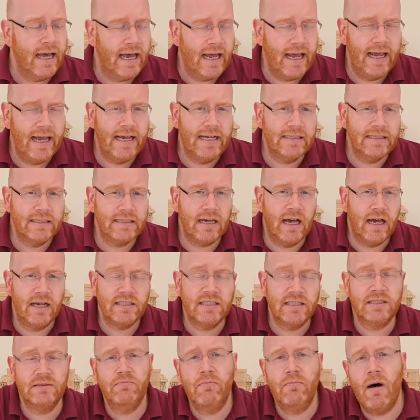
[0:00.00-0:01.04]
is a
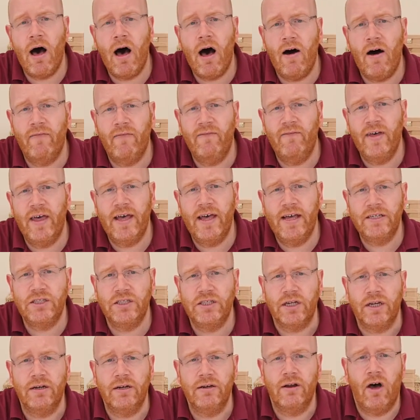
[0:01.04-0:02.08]
smart
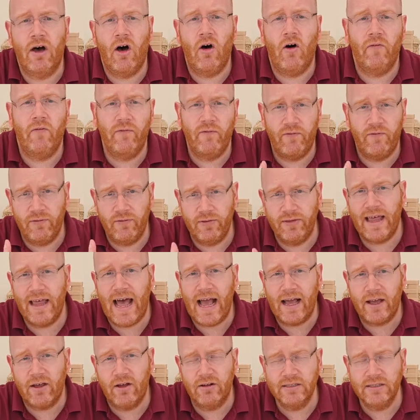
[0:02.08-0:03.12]
version of
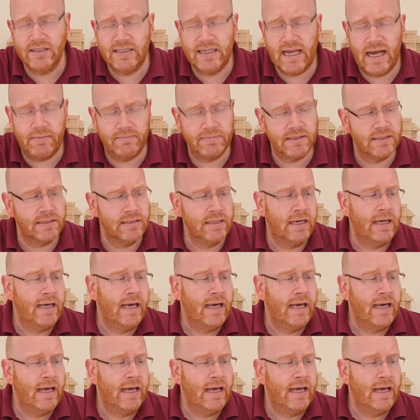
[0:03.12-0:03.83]
that concept.